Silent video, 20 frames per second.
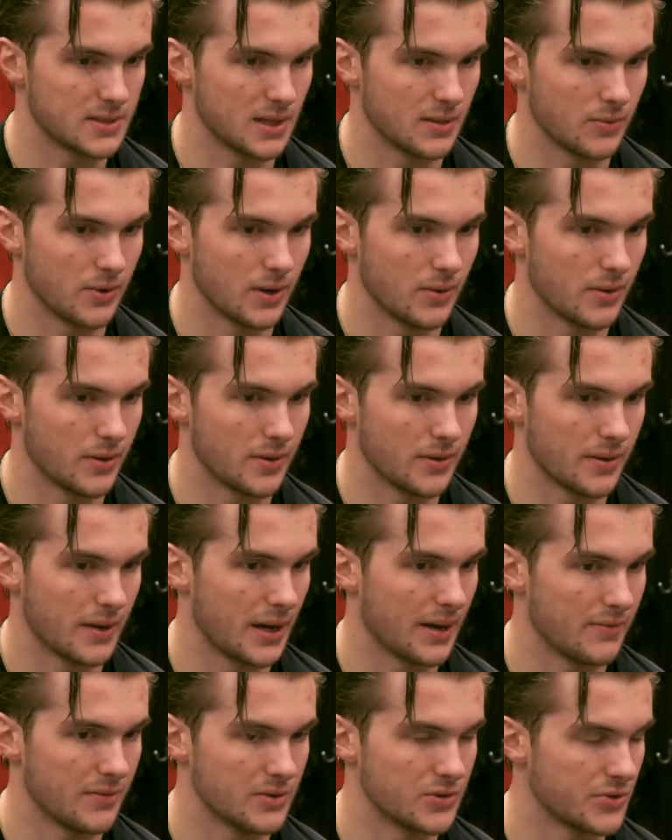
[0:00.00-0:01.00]
same way, whether they
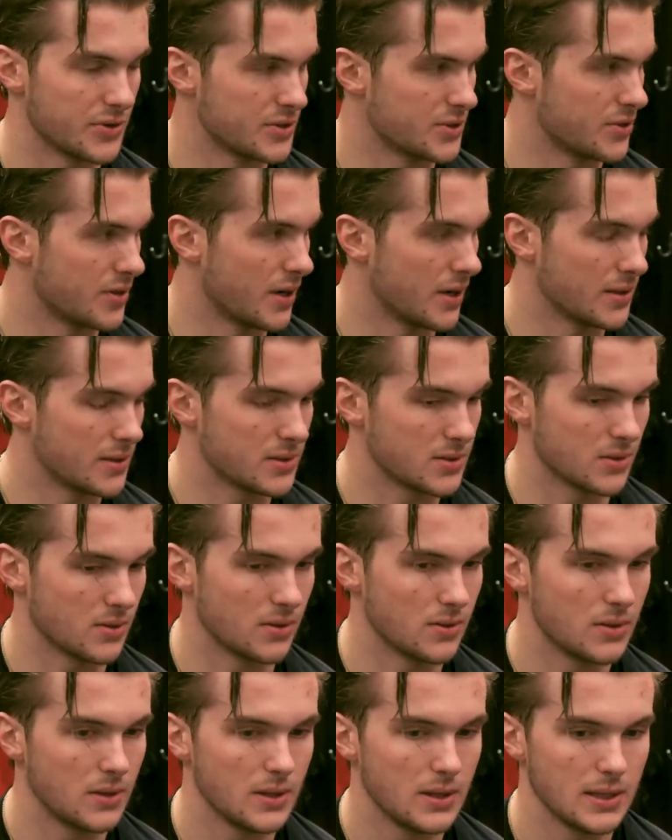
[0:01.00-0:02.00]
have injuries or not.
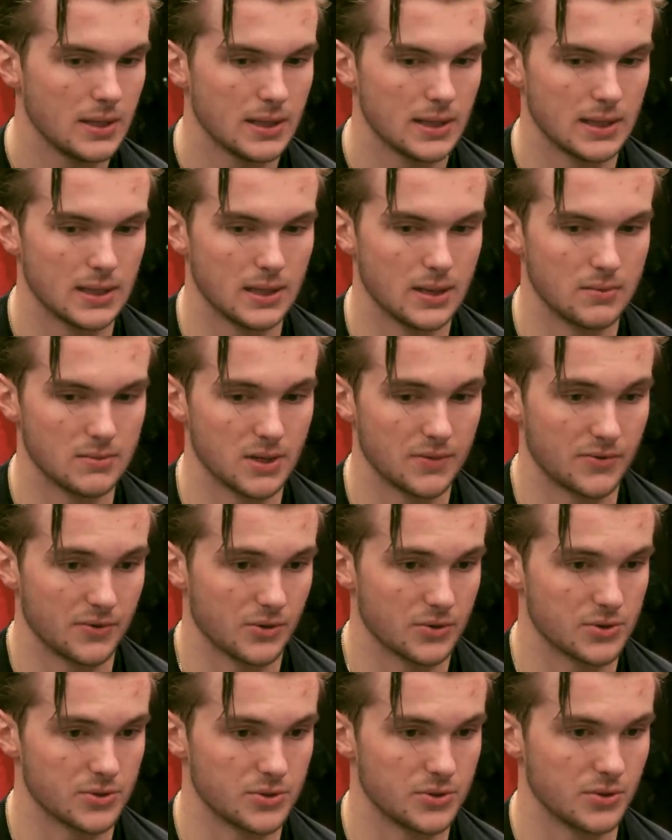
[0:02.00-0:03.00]
So
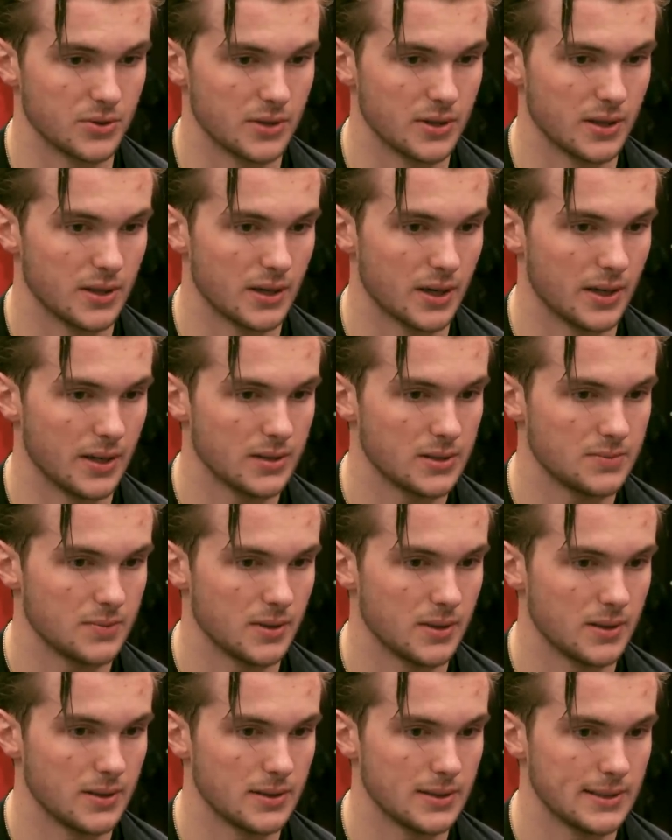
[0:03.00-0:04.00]
definitely those are two key guys.
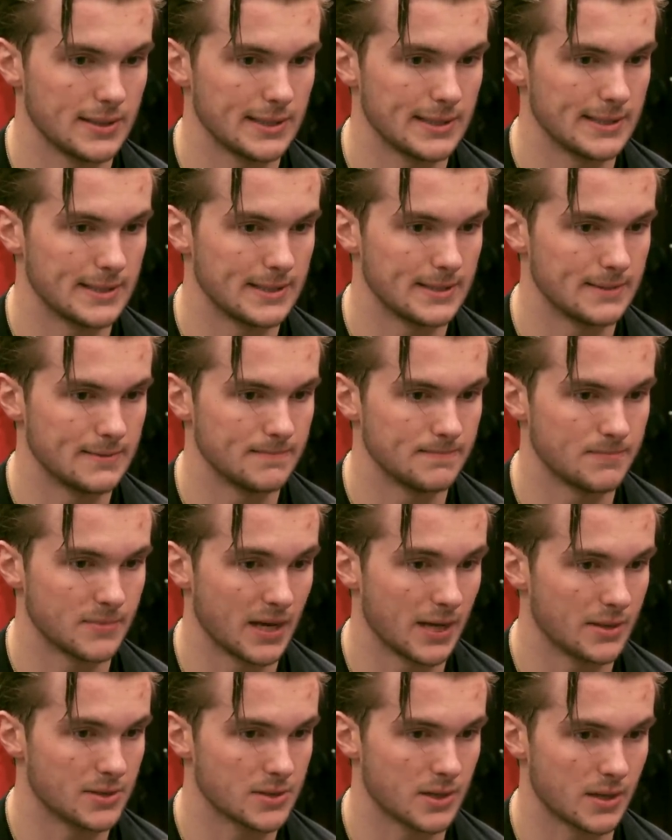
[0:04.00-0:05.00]
But,
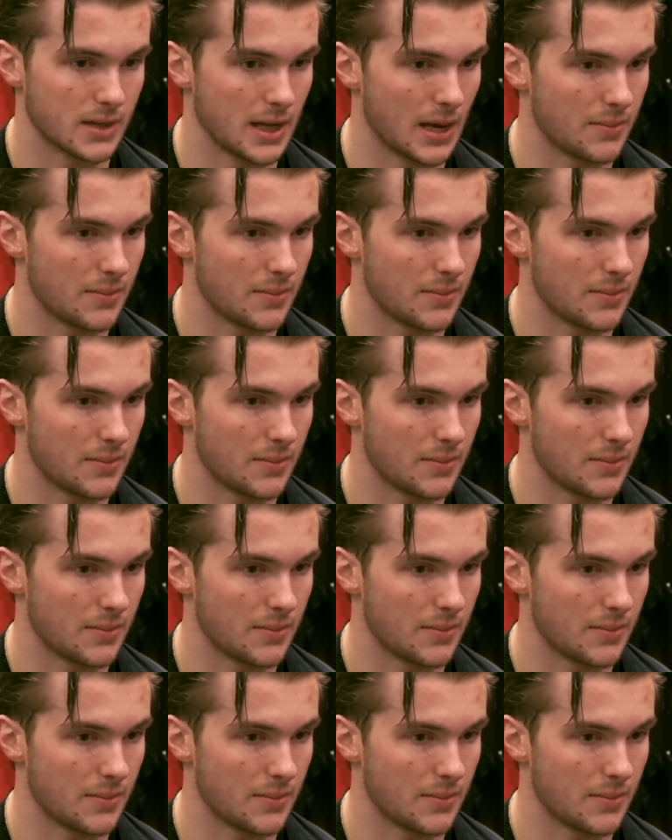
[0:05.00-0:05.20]
just got to